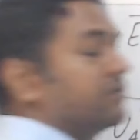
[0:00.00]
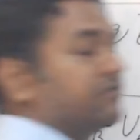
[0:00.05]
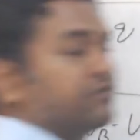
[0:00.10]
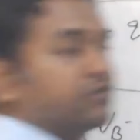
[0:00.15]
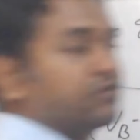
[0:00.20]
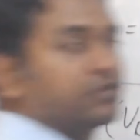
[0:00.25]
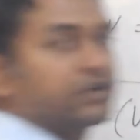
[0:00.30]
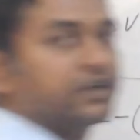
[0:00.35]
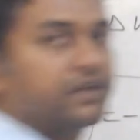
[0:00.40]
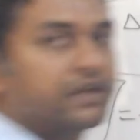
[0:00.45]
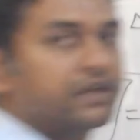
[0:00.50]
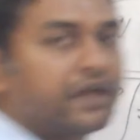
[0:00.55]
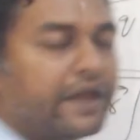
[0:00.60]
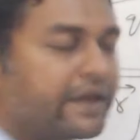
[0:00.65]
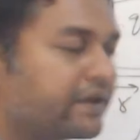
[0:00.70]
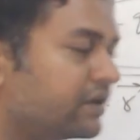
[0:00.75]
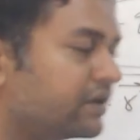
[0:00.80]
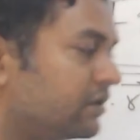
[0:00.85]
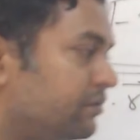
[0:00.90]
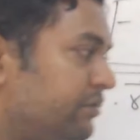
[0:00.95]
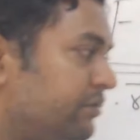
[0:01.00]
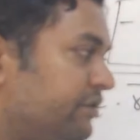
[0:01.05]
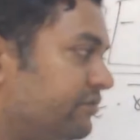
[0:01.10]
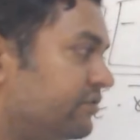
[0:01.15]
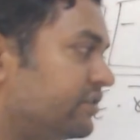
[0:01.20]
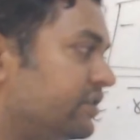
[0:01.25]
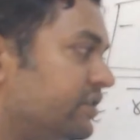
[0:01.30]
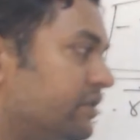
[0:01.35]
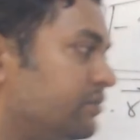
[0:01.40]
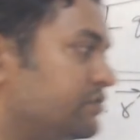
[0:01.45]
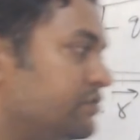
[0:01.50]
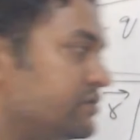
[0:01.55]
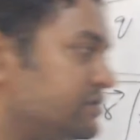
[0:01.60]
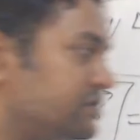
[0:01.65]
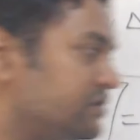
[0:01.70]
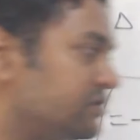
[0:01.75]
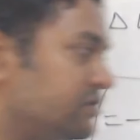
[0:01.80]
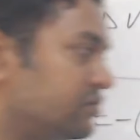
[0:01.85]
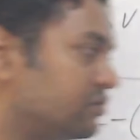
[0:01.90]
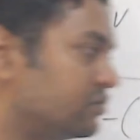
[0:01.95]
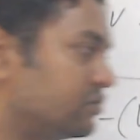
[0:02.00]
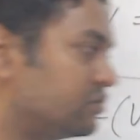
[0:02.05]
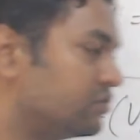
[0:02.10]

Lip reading: to right. Angle between them is 0.